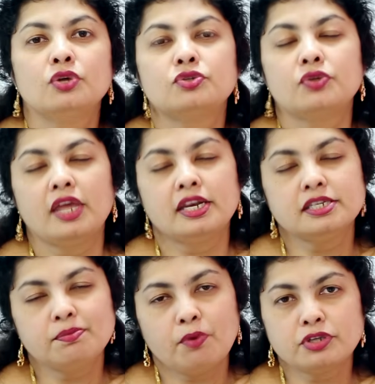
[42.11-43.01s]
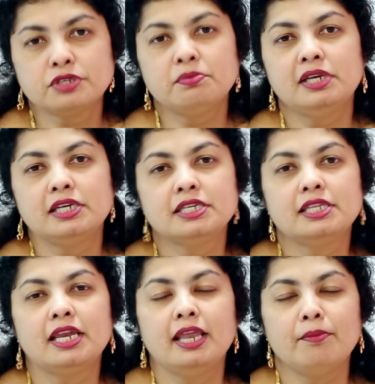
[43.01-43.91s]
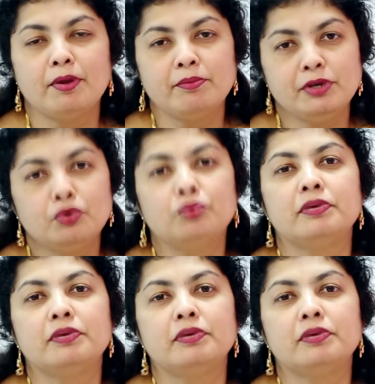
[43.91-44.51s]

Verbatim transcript: So there is a possibility that there may be no